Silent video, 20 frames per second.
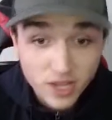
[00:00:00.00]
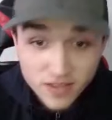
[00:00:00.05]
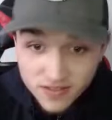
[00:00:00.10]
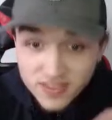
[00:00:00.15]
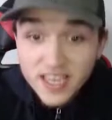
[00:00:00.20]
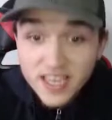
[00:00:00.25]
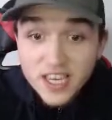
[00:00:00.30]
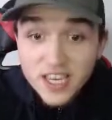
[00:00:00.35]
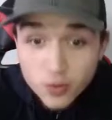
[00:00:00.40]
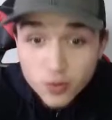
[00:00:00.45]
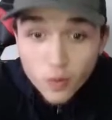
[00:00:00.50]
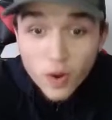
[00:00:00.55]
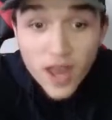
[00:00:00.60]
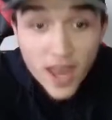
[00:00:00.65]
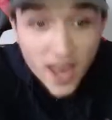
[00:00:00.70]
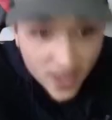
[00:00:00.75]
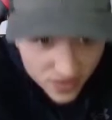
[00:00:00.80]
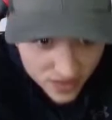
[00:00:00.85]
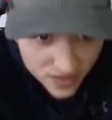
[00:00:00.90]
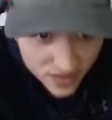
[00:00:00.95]
and these
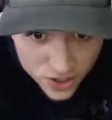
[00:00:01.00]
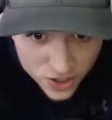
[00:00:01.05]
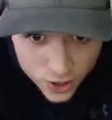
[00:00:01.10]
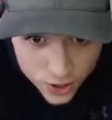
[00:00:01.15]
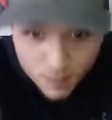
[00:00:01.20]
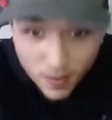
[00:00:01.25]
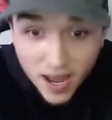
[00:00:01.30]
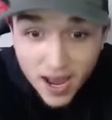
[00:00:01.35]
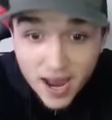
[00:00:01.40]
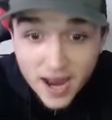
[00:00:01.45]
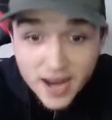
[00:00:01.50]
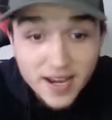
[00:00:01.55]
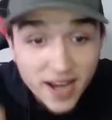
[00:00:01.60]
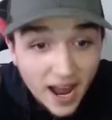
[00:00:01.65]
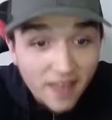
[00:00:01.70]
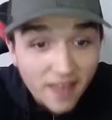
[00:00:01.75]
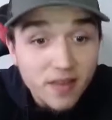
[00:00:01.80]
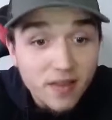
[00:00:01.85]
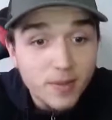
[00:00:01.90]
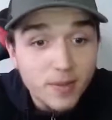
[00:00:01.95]
were the spine
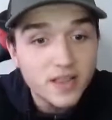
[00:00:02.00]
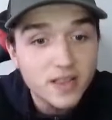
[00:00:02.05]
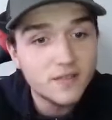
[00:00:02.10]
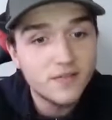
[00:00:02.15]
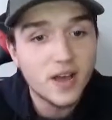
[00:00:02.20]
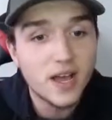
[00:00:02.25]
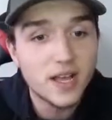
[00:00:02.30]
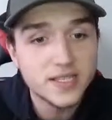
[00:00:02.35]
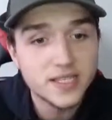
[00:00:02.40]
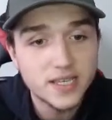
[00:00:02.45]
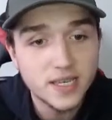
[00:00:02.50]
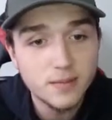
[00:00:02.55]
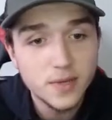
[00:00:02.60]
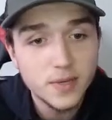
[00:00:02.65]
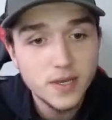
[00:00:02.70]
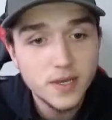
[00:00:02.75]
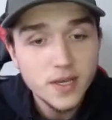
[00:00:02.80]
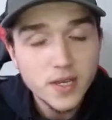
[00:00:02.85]
and the middle of our team.